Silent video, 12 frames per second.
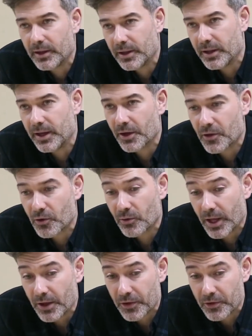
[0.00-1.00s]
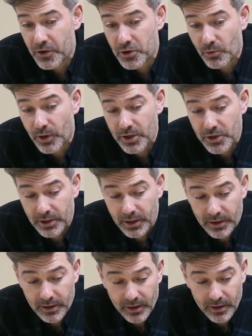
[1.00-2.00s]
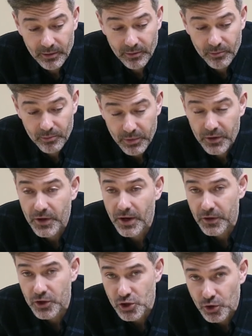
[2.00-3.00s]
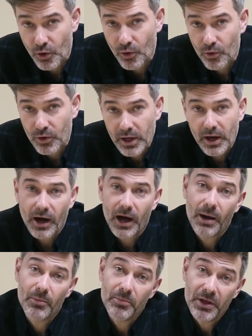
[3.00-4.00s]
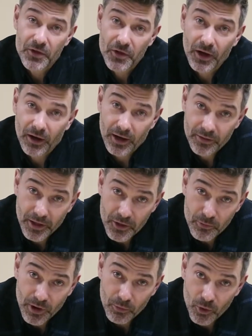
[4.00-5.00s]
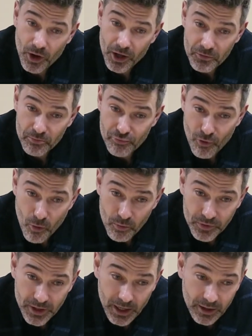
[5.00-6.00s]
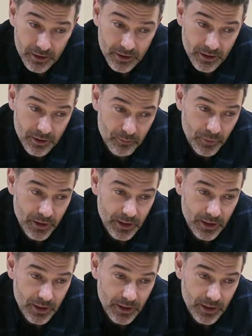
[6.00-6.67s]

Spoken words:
Yeah, so that's the situation. And exciting show. I'm a bit tired, that's why I'm not as prompt and...